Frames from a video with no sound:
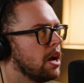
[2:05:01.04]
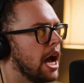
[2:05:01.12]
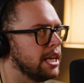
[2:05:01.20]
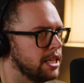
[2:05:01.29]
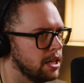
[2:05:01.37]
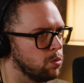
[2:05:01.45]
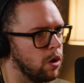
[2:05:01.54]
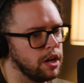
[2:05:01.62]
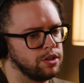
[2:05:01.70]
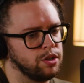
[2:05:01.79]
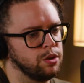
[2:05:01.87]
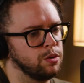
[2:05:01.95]
I did
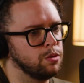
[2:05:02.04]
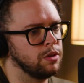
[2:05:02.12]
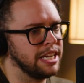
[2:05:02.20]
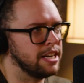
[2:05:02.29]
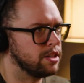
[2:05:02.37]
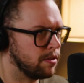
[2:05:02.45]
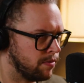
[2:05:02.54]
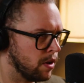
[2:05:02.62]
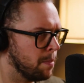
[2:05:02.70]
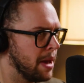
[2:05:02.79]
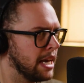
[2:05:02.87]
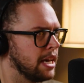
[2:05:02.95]
want to lean into
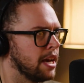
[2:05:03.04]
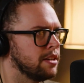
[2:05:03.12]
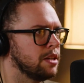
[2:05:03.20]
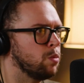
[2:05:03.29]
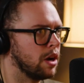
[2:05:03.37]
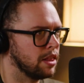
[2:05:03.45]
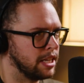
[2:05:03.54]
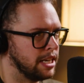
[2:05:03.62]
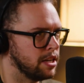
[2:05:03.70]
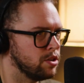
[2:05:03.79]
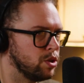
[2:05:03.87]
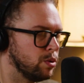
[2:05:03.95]
filmmaking. I did want to
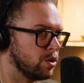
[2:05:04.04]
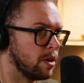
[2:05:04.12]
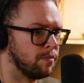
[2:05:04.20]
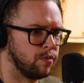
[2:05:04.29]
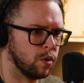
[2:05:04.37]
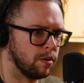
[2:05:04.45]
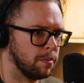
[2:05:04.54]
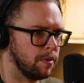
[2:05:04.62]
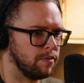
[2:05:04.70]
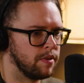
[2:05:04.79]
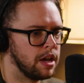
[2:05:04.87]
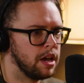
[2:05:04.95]
lean into some form
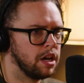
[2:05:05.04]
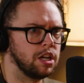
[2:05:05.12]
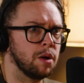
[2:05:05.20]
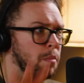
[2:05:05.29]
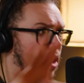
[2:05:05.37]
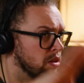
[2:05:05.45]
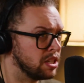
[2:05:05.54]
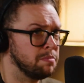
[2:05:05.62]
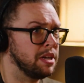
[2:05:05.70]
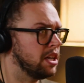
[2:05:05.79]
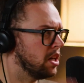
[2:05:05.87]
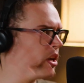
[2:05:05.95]
of you know
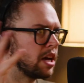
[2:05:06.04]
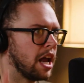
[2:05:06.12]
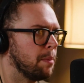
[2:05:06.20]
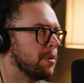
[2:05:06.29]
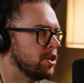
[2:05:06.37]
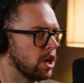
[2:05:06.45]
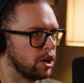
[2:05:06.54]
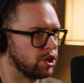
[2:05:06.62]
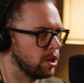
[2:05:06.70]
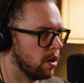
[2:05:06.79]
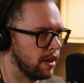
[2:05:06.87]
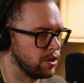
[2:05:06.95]
multimedia kind of
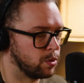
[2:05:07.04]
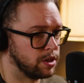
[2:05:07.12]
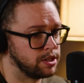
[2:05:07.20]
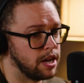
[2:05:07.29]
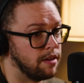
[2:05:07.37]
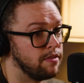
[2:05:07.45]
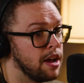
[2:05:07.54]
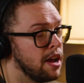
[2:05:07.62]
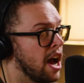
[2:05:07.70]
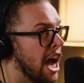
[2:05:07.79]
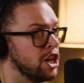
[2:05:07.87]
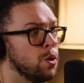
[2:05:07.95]
production, all that sort of stuff.
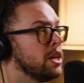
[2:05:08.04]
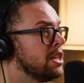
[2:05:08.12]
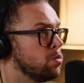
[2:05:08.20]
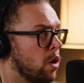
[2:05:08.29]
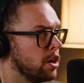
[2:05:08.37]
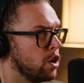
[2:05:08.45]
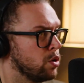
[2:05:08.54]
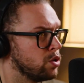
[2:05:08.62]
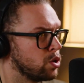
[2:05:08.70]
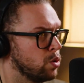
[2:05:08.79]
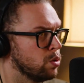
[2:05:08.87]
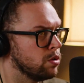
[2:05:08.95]
I knew I didn't want to go to
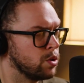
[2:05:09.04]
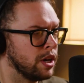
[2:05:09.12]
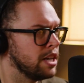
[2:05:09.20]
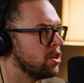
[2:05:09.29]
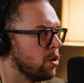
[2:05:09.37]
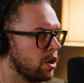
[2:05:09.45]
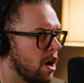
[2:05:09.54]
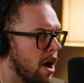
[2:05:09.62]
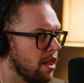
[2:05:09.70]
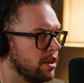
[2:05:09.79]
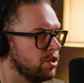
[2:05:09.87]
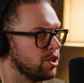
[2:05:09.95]
school, so I didn't go to
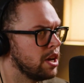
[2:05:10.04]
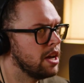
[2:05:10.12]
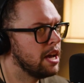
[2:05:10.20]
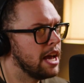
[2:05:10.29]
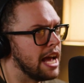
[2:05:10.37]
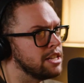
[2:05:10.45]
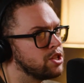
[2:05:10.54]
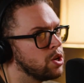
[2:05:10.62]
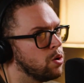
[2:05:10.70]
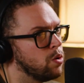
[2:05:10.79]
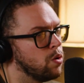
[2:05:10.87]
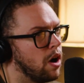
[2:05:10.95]
college, and
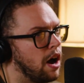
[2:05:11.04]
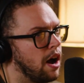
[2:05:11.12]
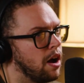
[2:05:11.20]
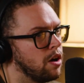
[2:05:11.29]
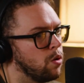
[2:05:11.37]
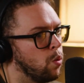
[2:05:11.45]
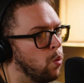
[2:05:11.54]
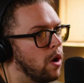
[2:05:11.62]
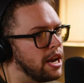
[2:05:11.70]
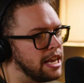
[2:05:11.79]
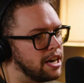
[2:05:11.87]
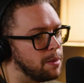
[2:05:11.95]
so
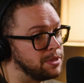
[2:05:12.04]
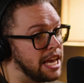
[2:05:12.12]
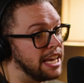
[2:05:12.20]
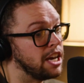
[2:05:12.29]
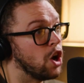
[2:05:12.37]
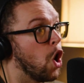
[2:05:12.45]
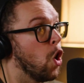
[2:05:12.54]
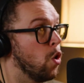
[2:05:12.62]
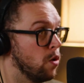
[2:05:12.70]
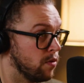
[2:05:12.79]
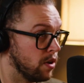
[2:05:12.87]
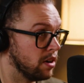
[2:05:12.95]
what ended up taking
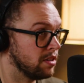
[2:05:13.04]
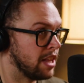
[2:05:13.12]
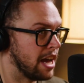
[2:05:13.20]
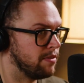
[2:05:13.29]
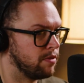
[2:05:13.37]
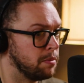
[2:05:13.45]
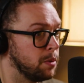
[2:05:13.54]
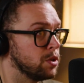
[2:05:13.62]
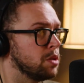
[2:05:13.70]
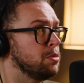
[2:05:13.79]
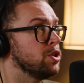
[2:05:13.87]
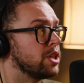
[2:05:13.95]
over life for me was
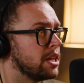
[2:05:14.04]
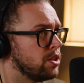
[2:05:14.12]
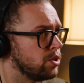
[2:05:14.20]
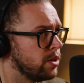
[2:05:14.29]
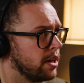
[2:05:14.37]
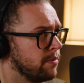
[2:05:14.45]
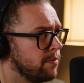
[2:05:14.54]
the music industry,